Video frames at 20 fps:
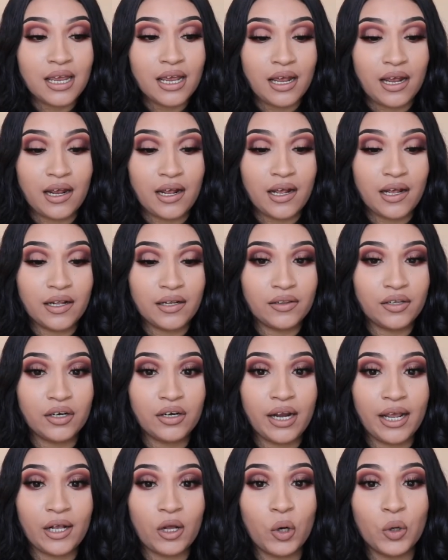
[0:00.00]
And
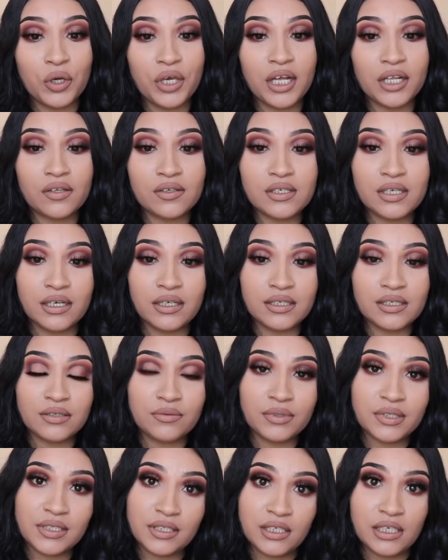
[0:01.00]
they're like, oh, you have to send us a
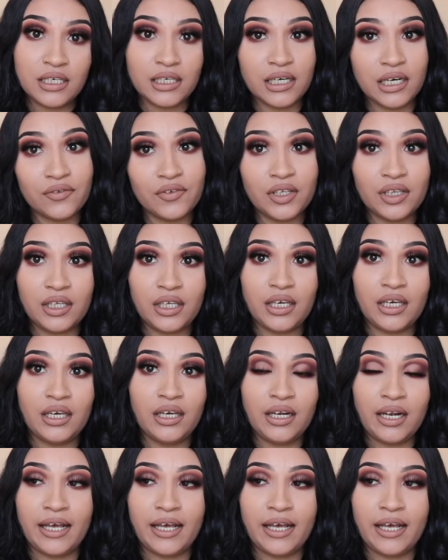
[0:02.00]
receipt and everything.